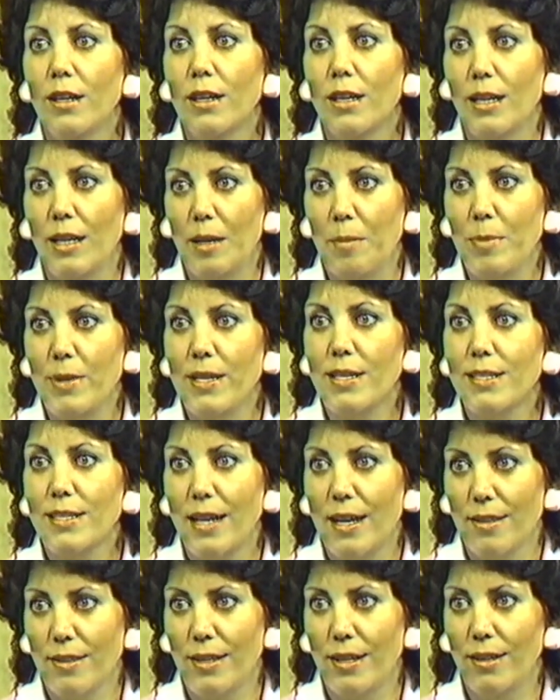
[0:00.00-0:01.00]
Columbia,
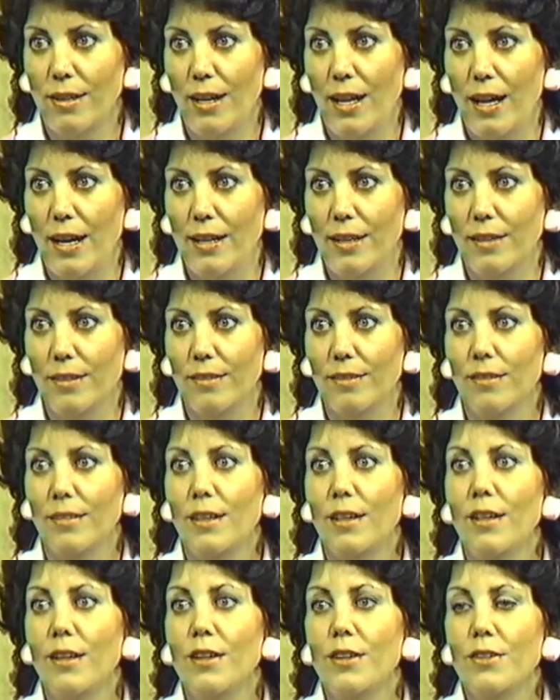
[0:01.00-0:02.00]
South Carolina,
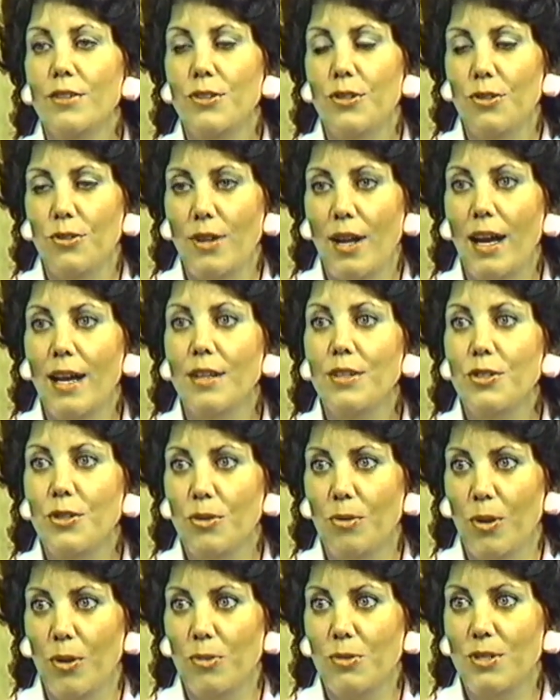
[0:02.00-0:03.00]

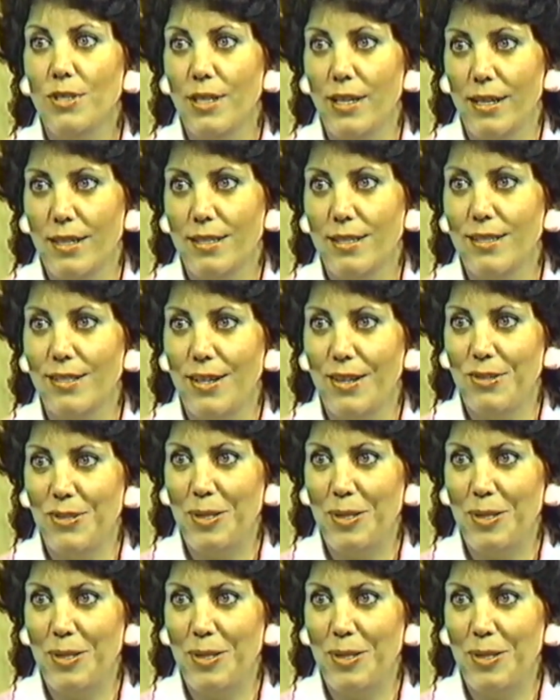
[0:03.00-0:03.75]
29206 is our